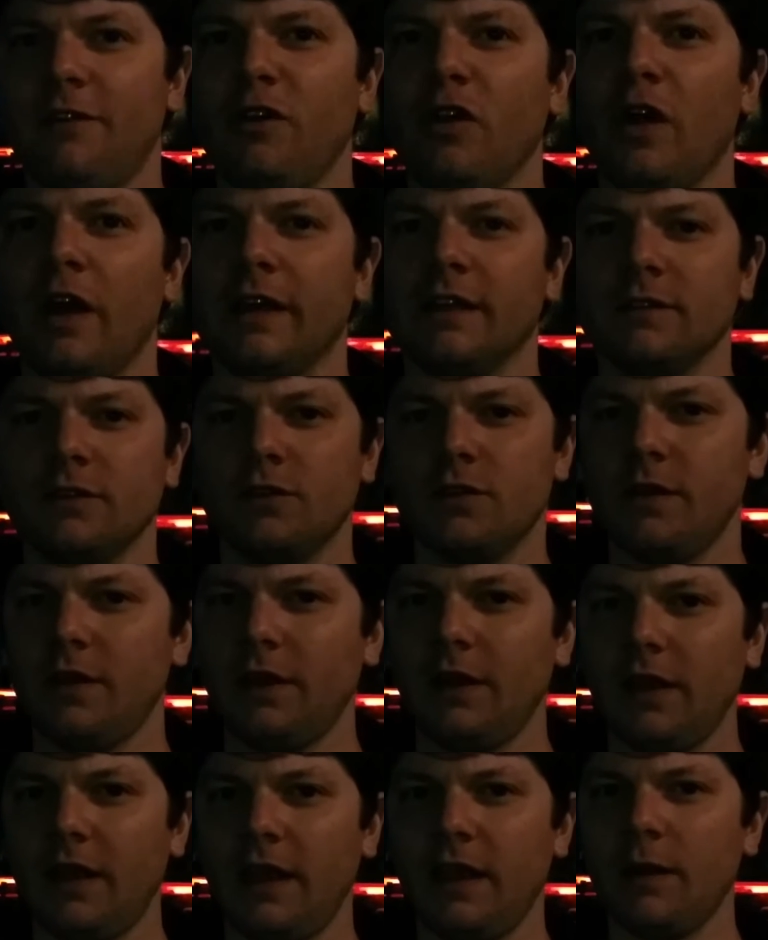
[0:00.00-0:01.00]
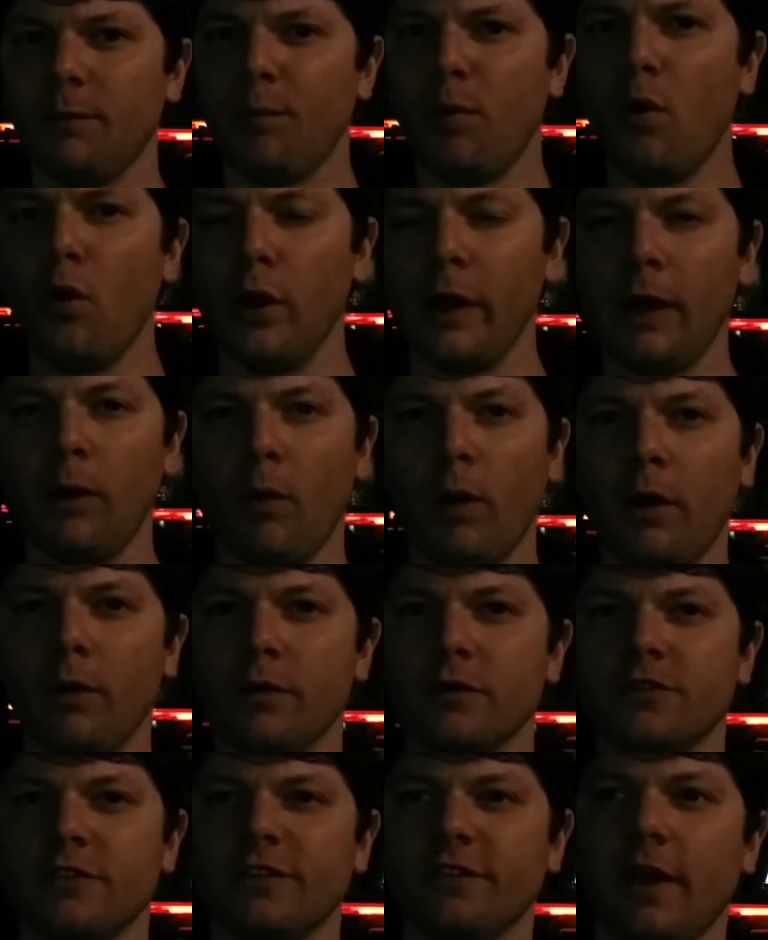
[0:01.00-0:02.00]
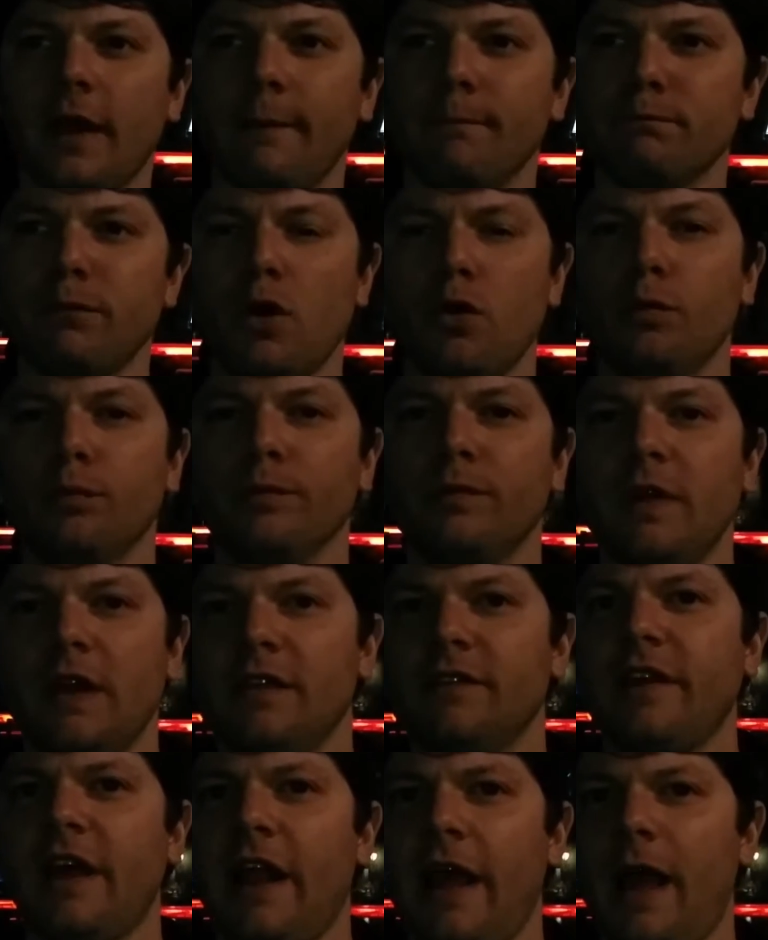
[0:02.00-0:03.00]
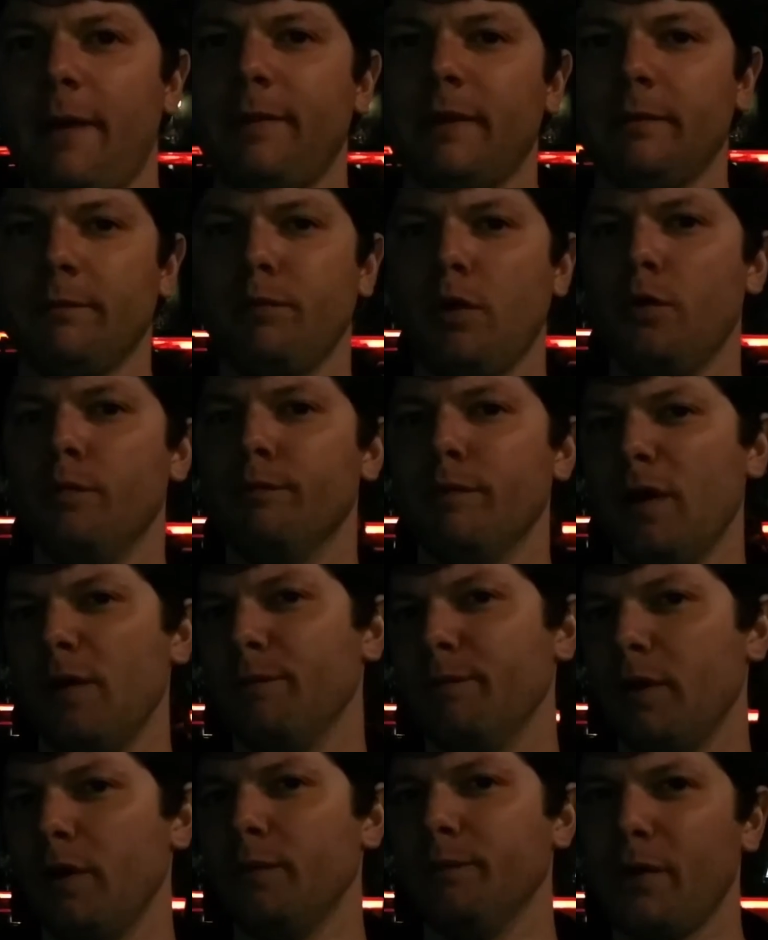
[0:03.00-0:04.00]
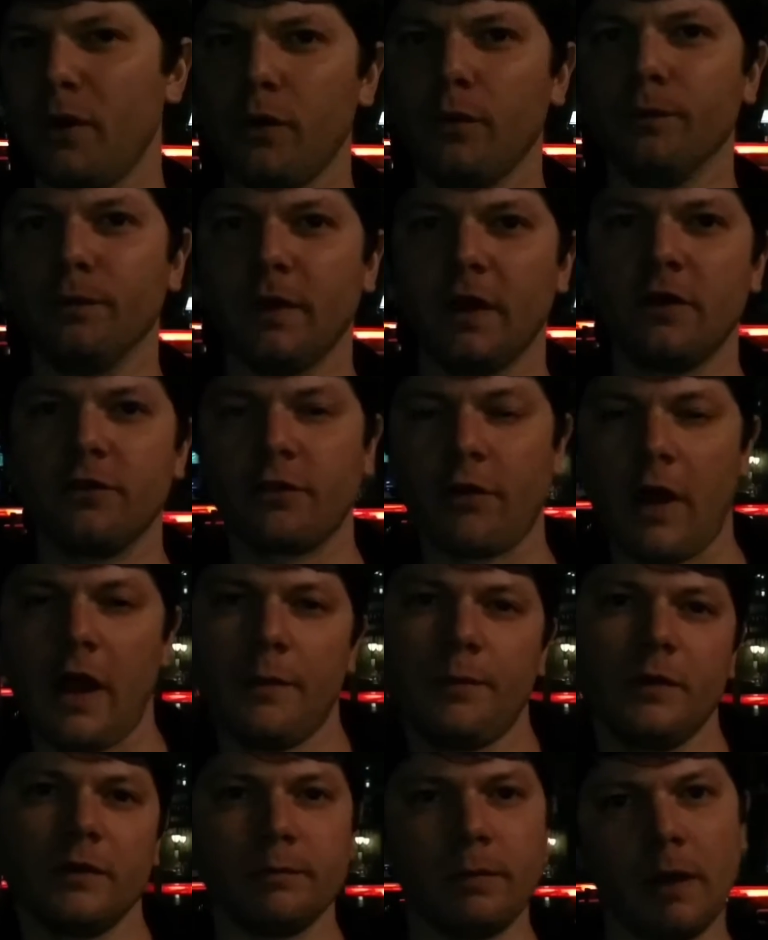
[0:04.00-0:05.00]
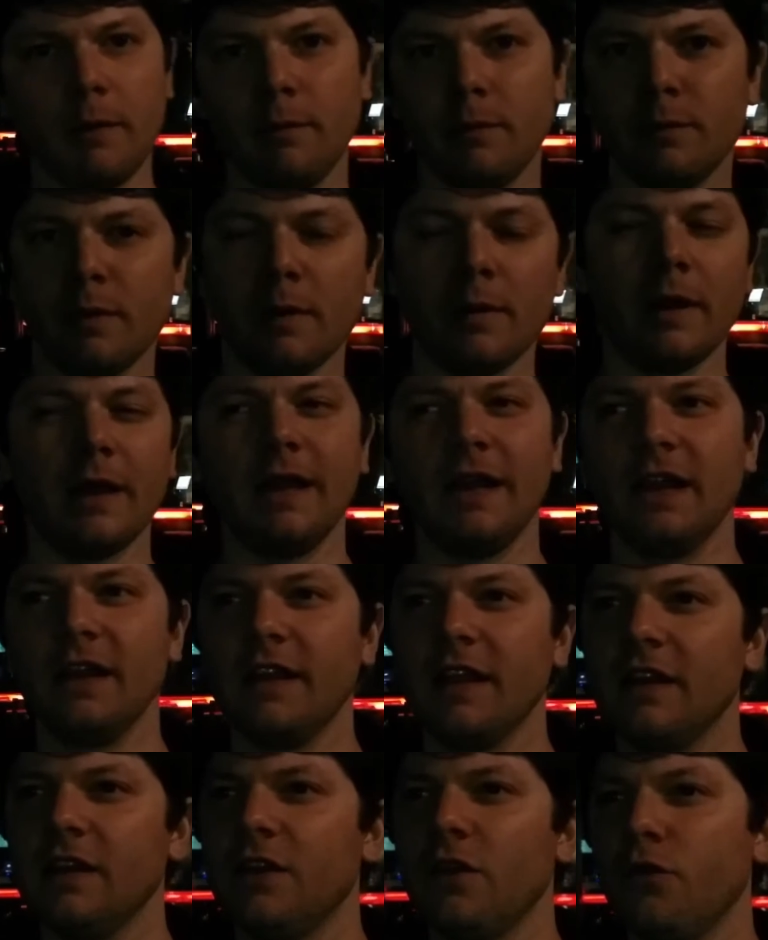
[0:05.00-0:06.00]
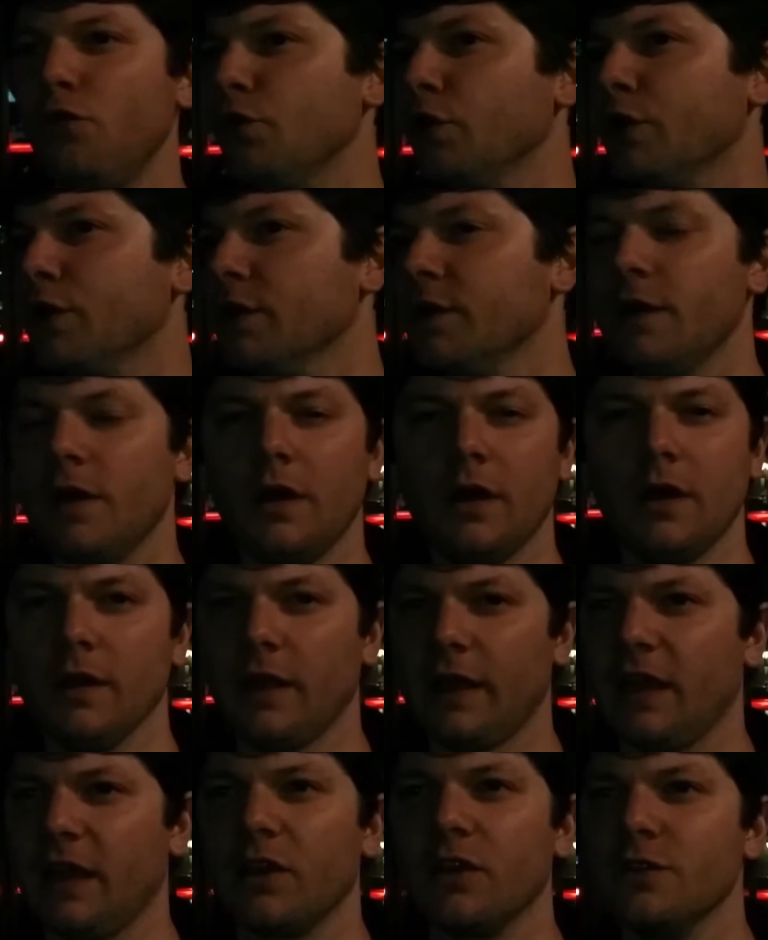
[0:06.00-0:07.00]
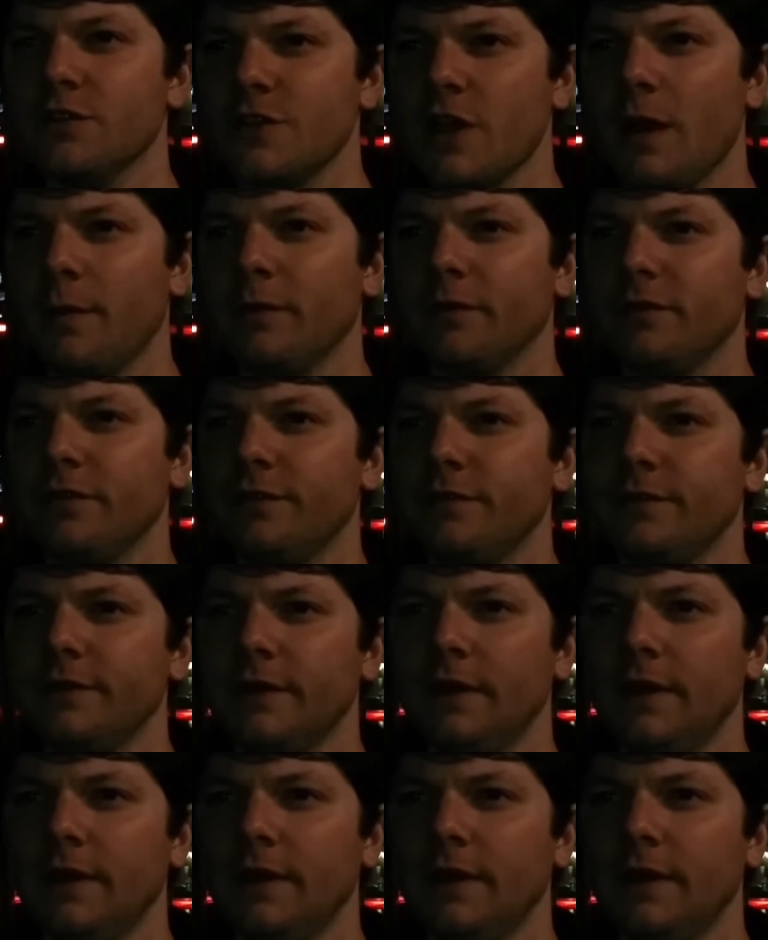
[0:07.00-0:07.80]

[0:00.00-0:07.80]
I feel like it hit a point where it was just like, boom, things gotta happen, boom, boom, boom, boom, here's Krampus, blah, blah, blah, and it didn't do good, like a good job of